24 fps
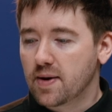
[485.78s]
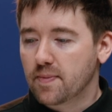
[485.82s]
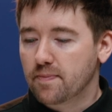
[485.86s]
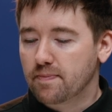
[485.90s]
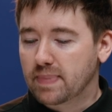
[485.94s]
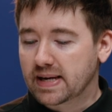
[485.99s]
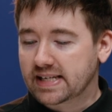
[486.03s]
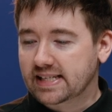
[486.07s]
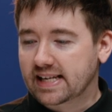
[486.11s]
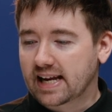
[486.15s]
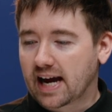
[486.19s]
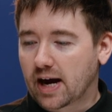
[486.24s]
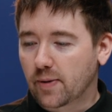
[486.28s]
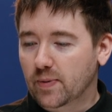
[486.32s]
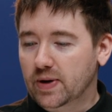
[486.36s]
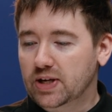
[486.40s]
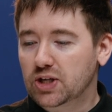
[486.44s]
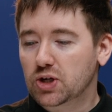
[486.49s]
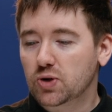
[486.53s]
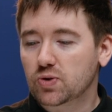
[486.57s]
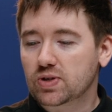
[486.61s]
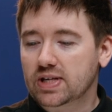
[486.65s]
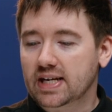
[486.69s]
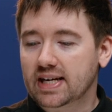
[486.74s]
basically we're
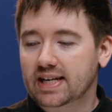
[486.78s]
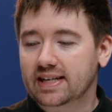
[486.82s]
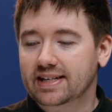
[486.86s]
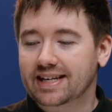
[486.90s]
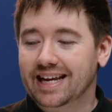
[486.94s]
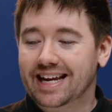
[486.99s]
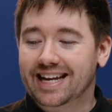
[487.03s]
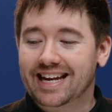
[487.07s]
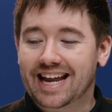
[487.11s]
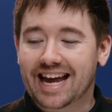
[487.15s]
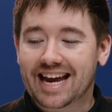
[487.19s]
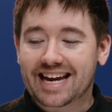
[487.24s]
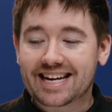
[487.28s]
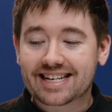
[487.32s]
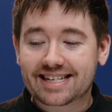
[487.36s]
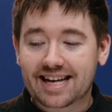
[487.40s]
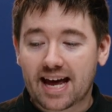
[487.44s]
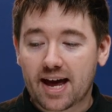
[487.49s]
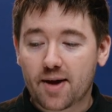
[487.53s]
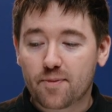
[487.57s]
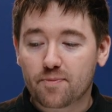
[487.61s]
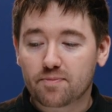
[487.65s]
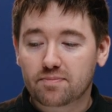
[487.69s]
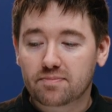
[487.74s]
using an
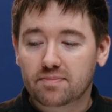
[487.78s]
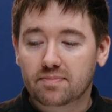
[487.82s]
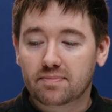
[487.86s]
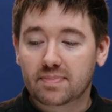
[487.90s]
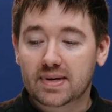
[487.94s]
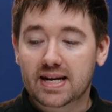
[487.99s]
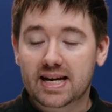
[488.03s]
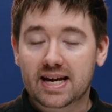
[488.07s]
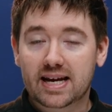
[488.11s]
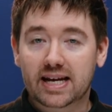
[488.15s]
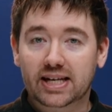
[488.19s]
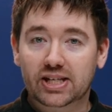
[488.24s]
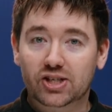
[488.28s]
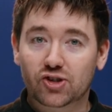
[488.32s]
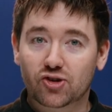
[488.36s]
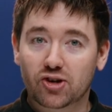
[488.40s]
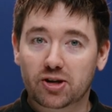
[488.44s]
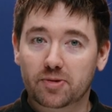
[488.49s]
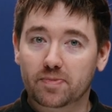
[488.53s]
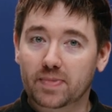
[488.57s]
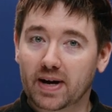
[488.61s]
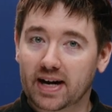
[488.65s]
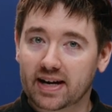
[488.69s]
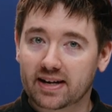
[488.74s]
ATEM Mini
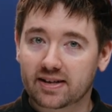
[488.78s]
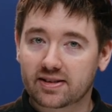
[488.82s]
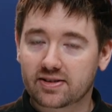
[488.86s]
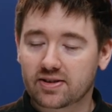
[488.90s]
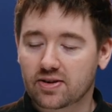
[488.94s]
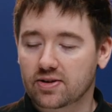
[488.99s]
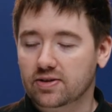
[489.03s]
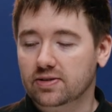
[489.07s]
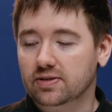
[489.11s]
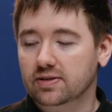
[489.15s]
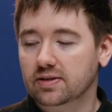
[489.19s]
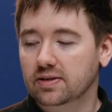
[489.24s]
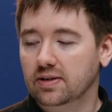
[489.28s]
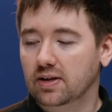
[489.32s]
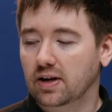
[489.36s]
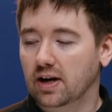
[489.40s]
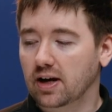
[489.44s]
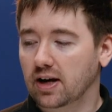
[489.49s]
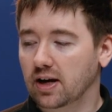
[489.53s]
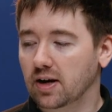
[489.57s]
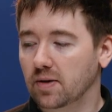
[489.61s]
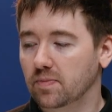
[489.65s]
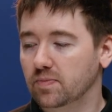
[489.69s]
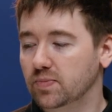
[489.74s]
Extreme ISO
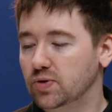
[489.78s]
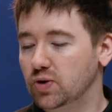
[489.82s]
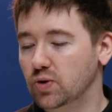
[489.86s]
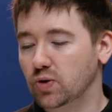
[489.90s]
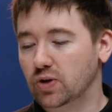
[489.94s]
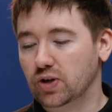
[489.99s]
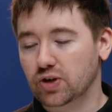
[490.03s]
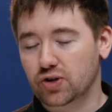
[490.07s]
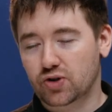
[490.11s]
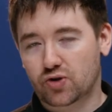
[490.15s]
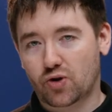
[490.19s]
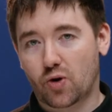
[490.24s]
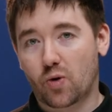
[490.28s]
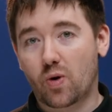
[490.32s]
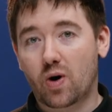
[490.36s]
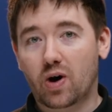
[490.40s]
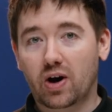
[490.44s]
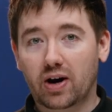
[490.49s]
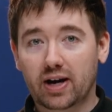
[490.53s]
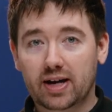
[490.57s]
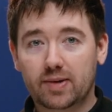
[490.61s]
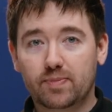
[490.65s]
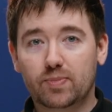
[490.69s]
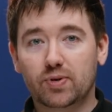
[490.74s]
um, to control
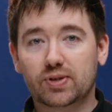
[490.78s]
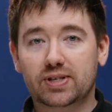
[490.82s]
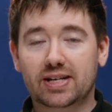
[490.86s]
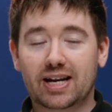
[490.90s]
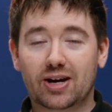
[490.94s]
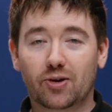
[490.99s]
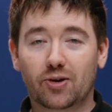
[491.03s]
our inputs and